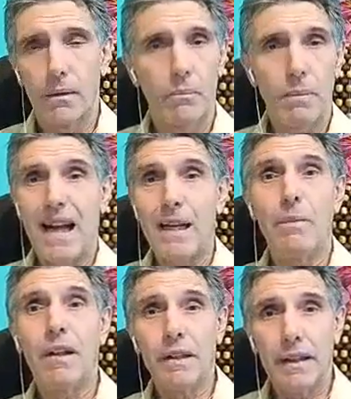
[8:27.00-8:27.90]

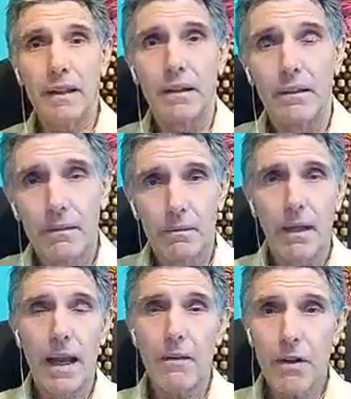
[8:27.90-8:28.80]
bodybuilding,
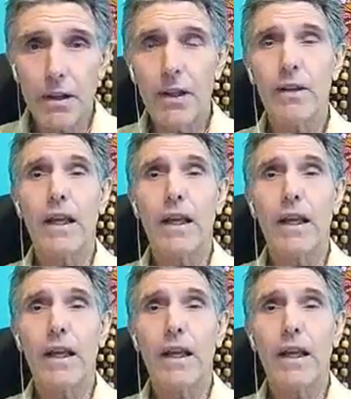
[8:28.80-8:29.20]
everything